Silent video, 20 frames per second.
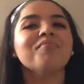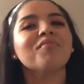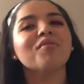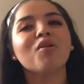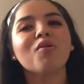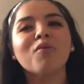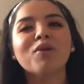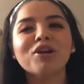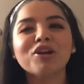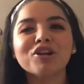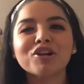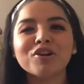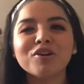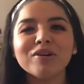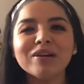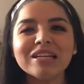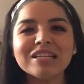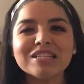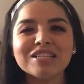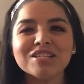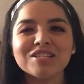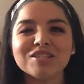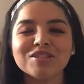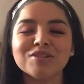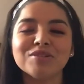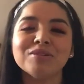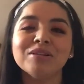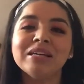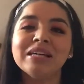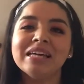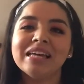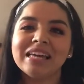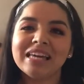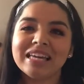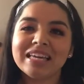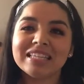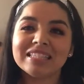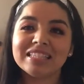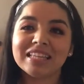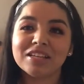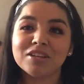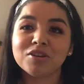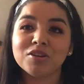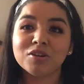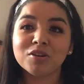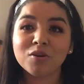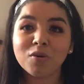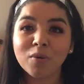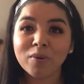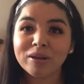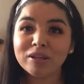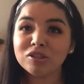What you're going to do is that you're going